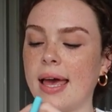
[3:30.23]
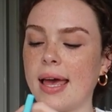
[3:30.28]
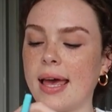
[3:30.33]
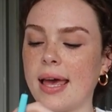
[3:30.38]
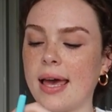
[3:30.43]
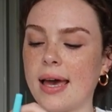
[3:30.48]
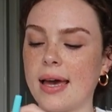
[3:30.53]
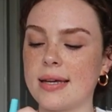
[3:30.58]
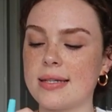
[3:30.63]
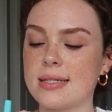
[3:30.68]

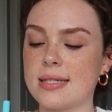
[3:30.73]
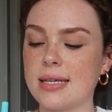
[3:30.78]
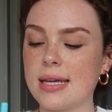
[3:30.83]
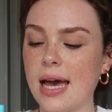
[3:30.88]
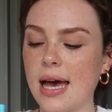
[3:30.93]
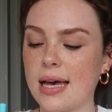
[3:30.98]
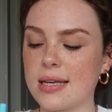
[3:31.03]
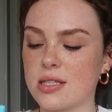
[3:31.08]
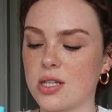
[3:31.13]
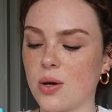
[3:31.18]
And
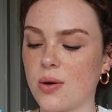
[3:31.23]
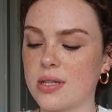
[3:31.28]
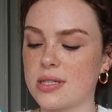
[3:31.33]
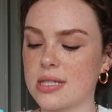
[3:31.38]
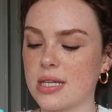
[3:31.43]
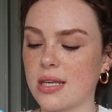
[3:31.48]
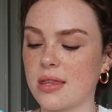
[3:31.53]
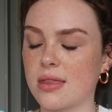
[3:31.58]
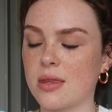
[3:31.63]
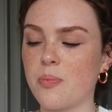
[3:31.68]
yeah, so it's
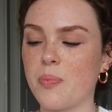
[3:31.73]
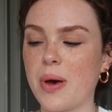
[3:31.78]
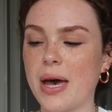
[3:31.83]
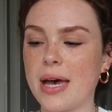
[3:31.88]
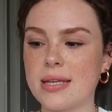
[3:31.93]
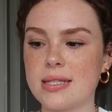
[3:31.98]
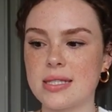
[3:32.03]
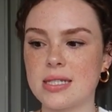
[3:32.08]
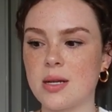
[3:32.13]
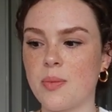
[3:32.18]
like the
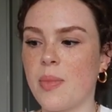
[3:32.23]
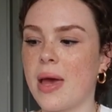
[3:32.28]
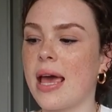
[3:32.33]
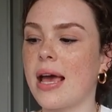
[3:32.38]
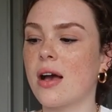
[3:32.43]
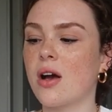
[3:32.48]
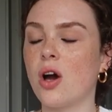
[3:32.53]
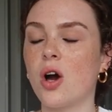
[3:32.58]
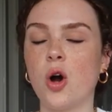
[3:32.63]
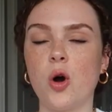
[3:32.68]
best to
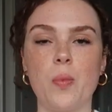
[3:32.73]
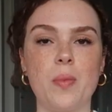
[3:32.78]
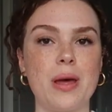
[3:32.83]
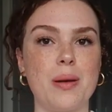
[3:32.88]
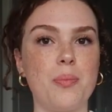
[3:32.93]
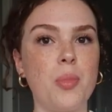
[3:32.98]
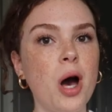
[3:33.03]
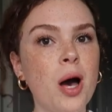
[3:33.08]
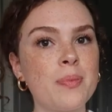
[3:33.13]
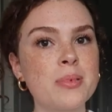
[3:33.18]
make
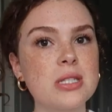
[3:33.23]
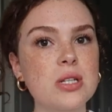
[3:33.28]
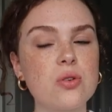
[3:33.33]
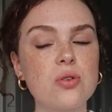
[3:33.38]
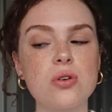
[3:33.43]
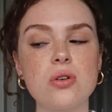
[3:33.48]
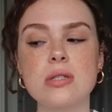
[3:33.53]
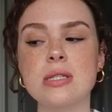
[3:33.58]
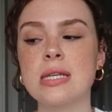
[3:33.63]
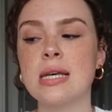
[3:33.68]
homemade
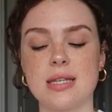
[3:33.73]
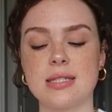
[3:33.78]
popsicles.